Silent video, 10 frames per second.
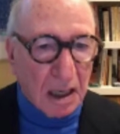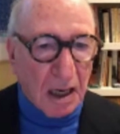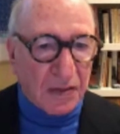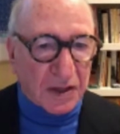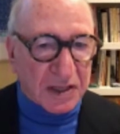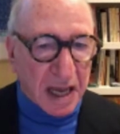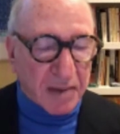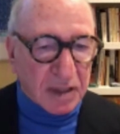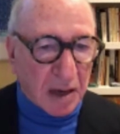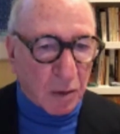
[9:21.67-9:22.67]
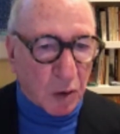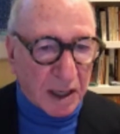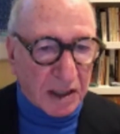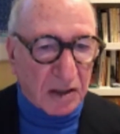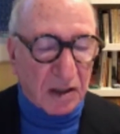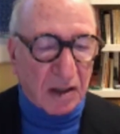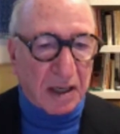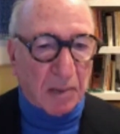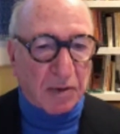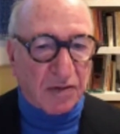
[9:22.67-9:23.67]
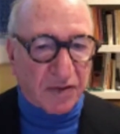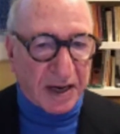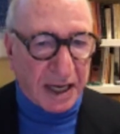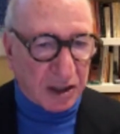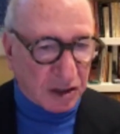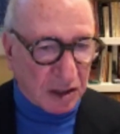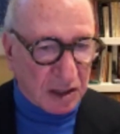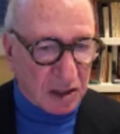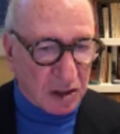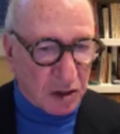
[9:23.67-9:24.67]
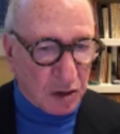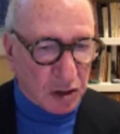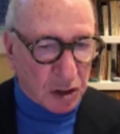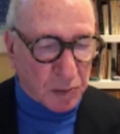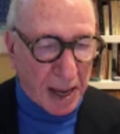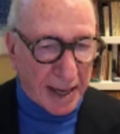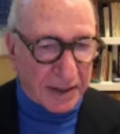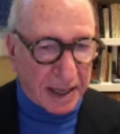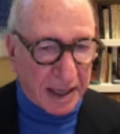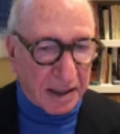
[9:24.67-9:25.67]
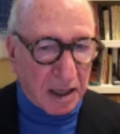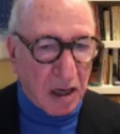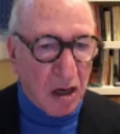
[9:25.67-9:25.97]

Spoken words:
at the same time, quite a number of financial institutions back then